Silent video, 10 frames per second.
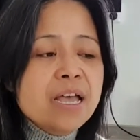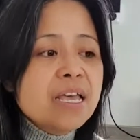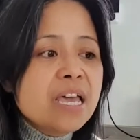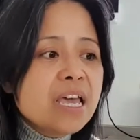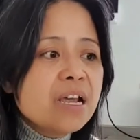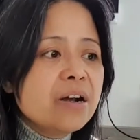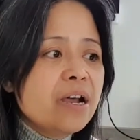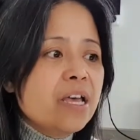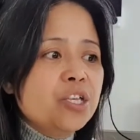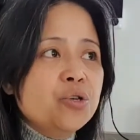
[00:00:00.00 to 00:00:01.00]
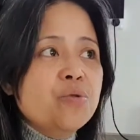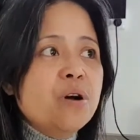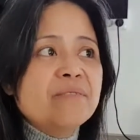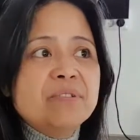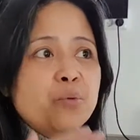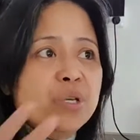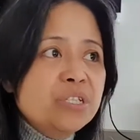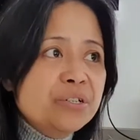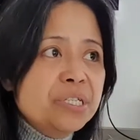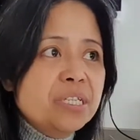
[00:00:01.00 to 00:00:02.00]
Here you have the
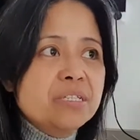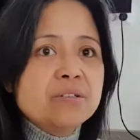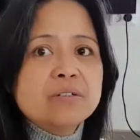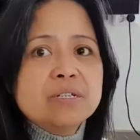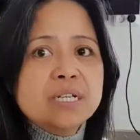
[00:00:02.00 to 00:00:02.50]
winter season,